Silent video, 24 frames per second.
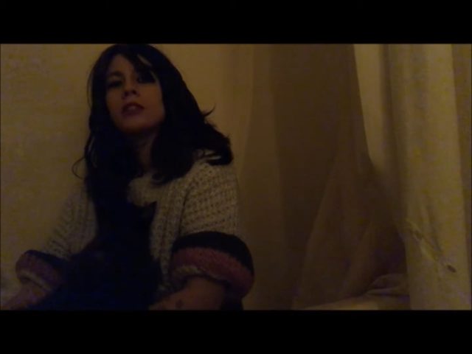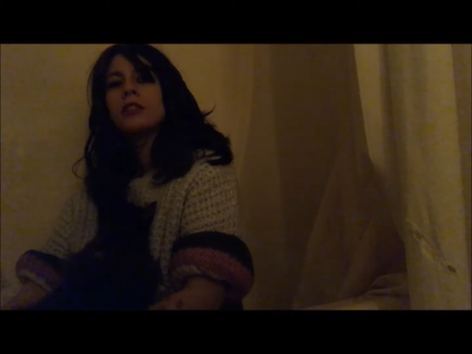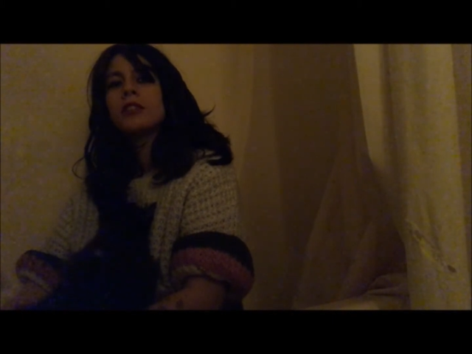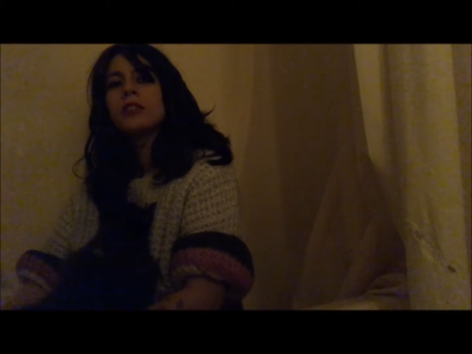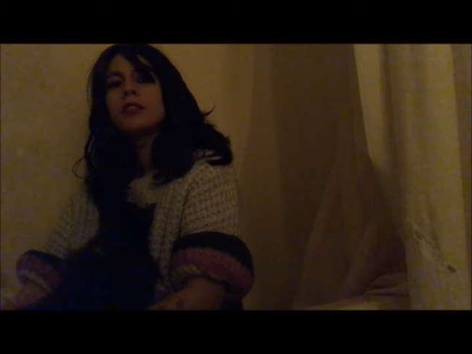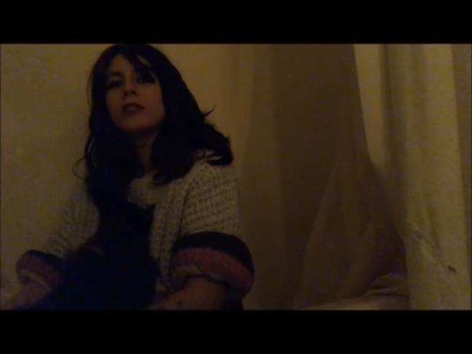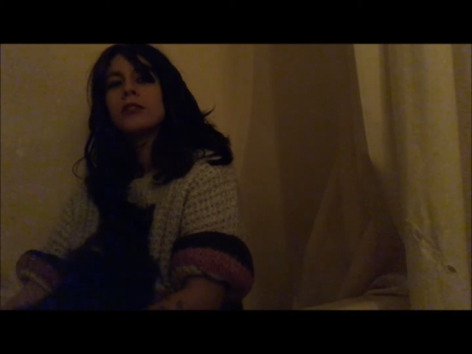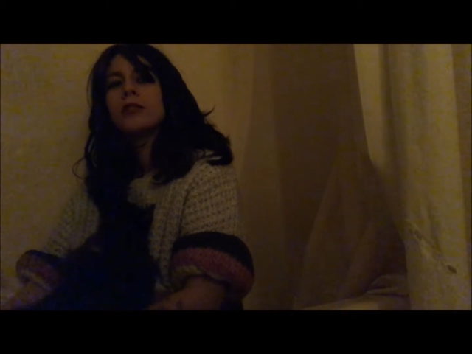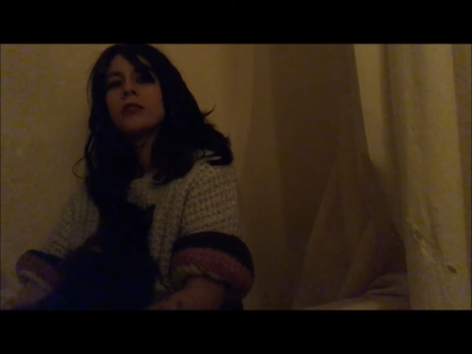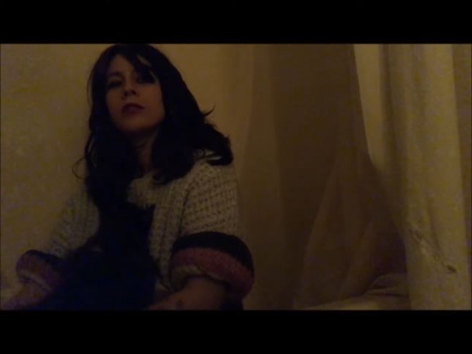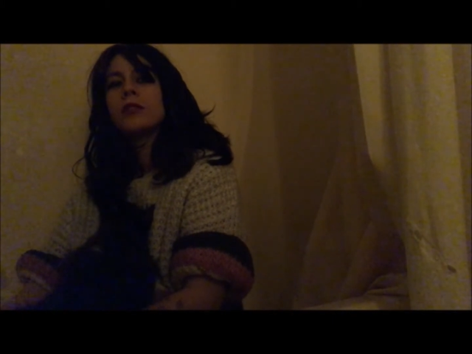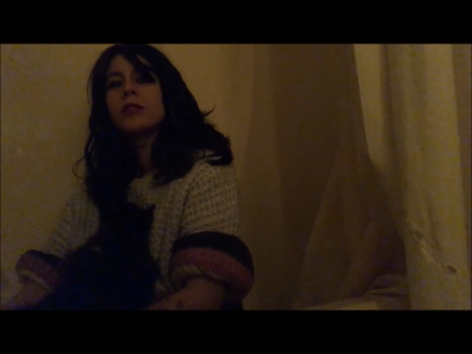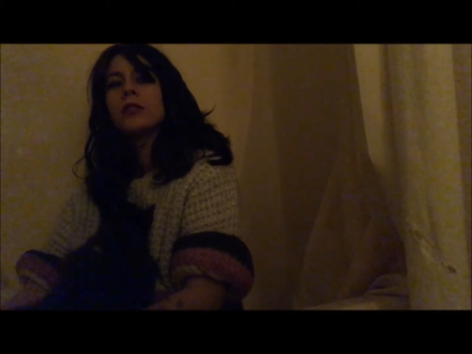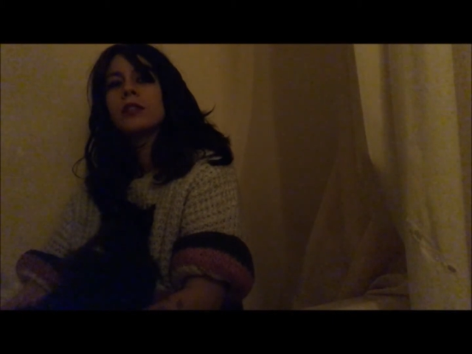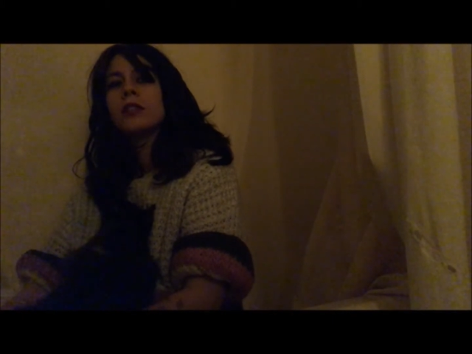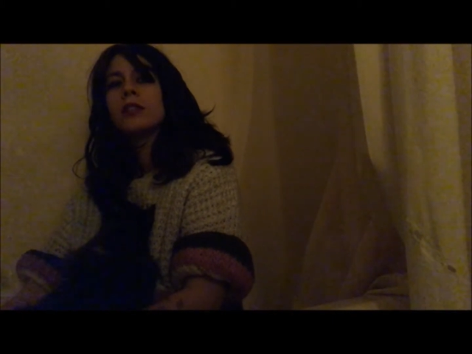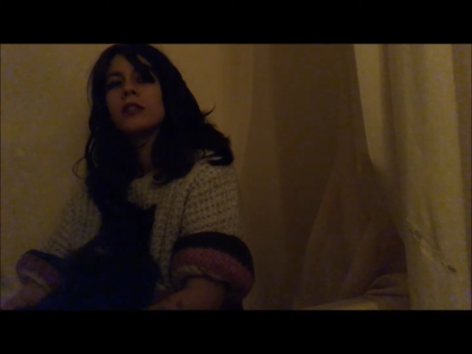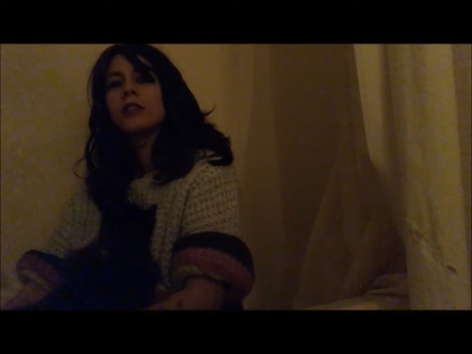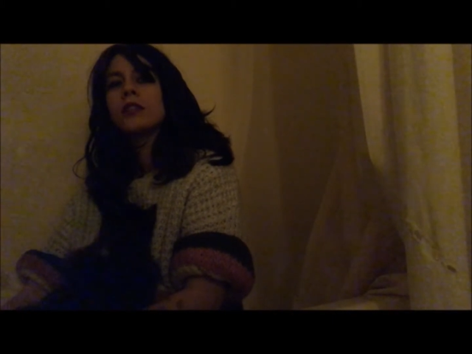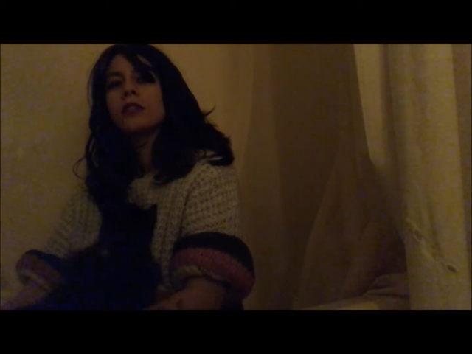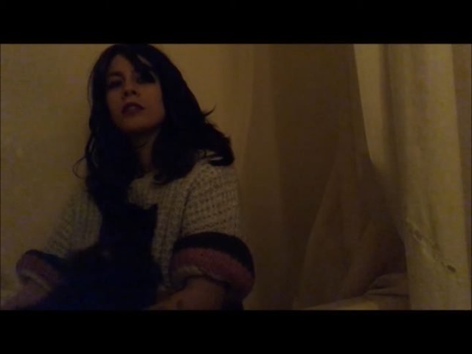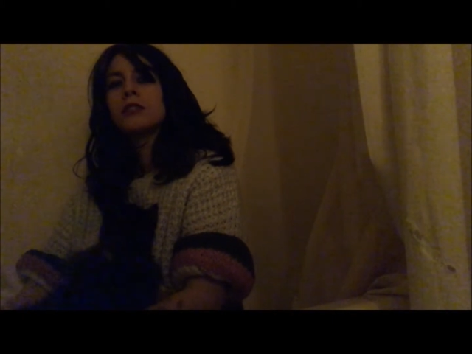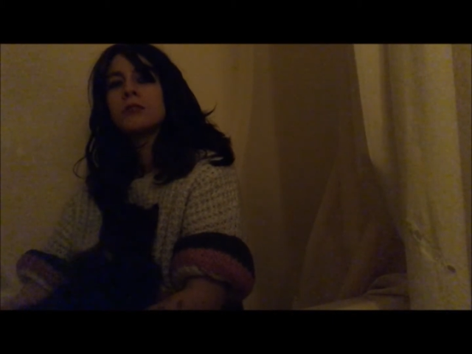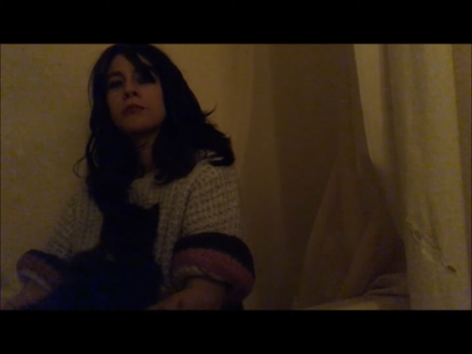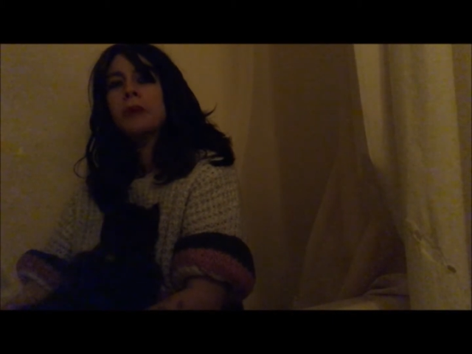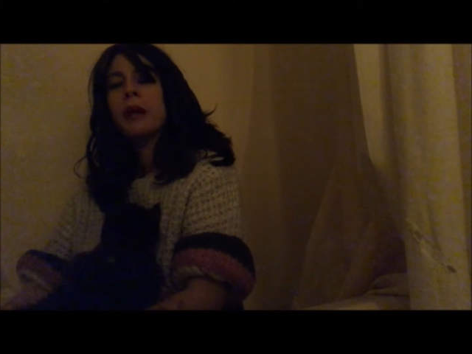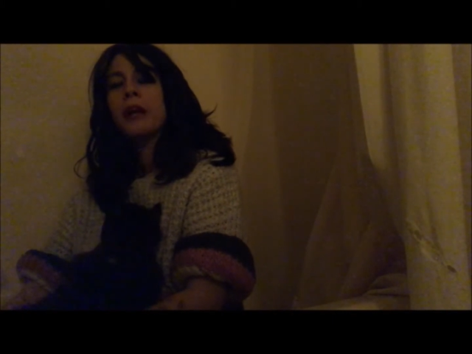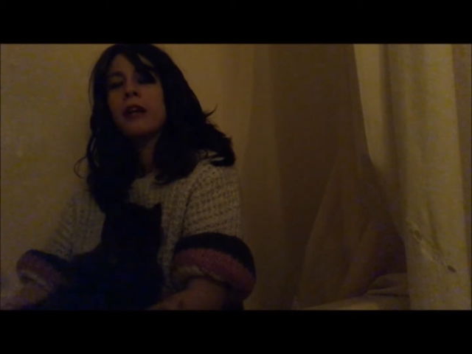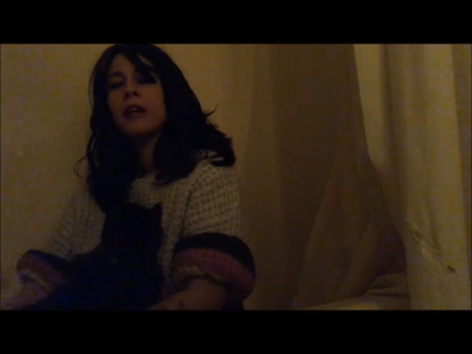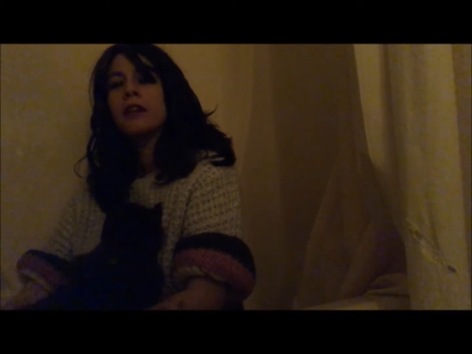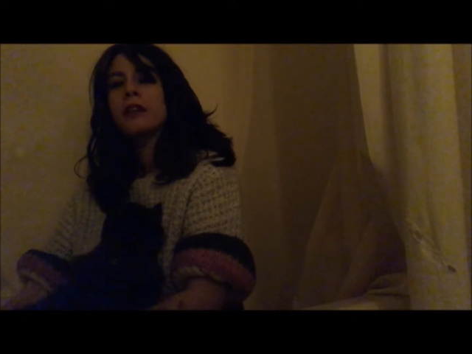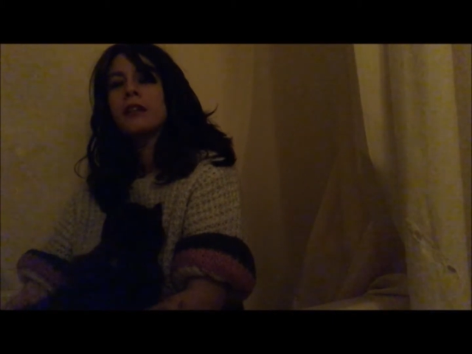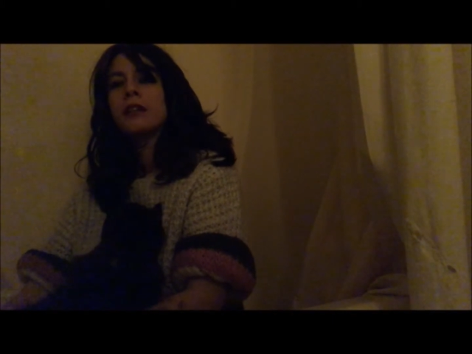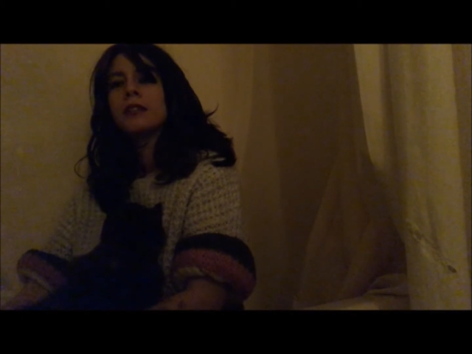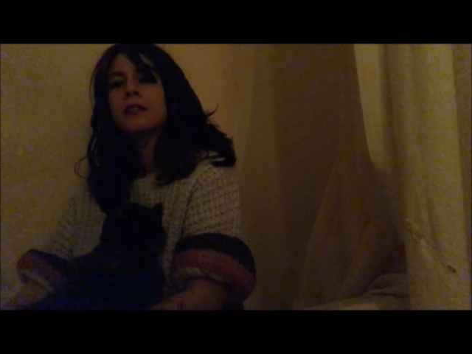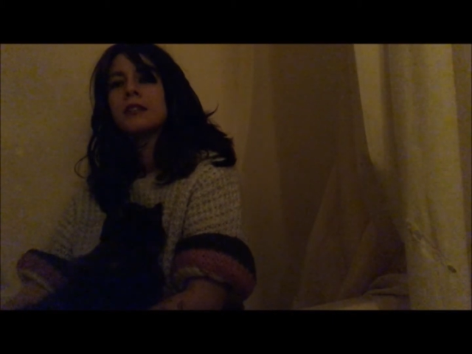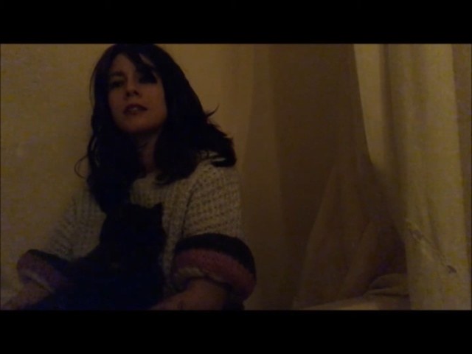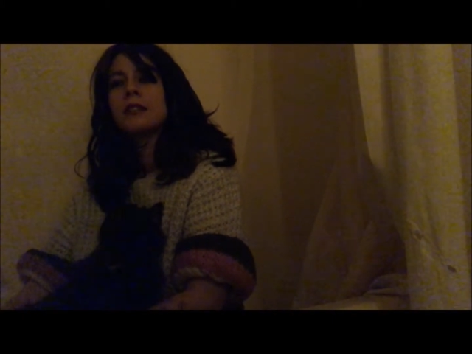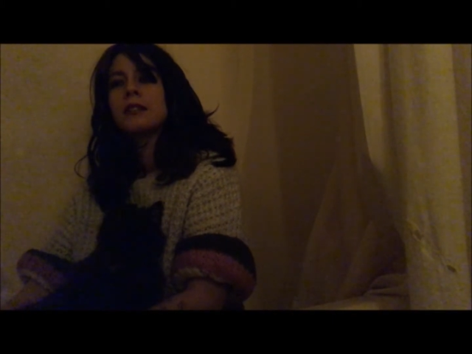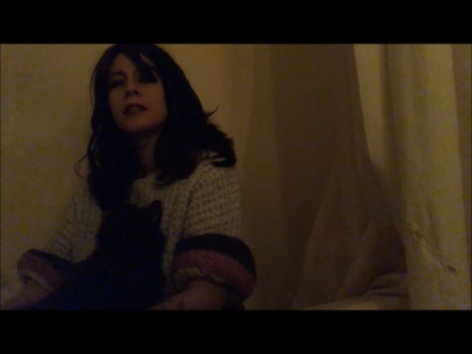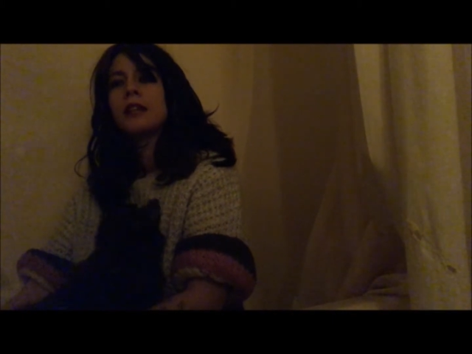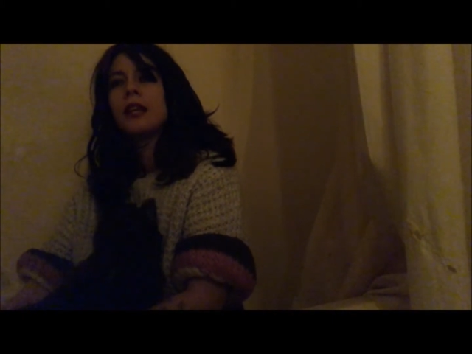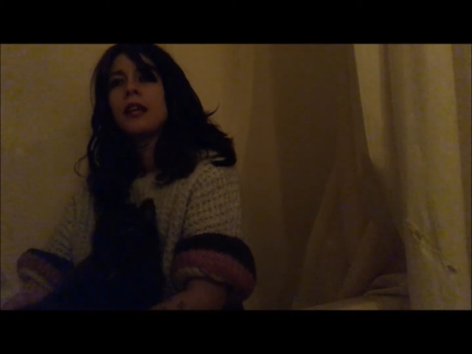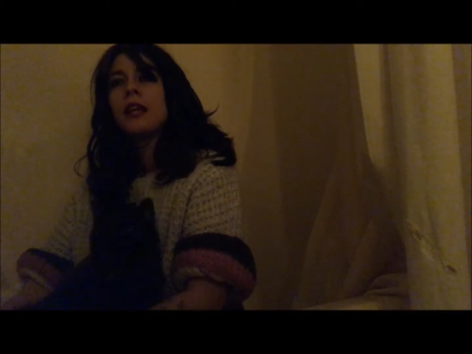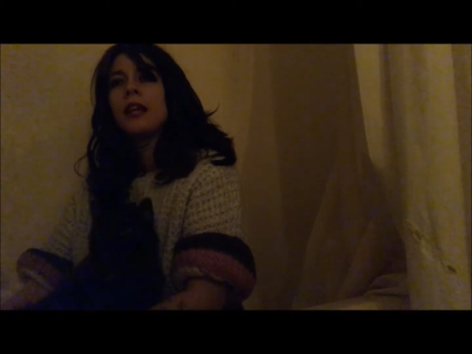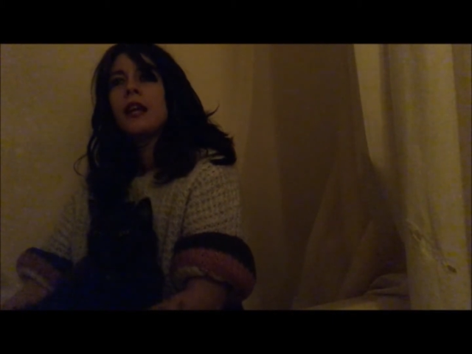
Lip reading: to the girl's parents.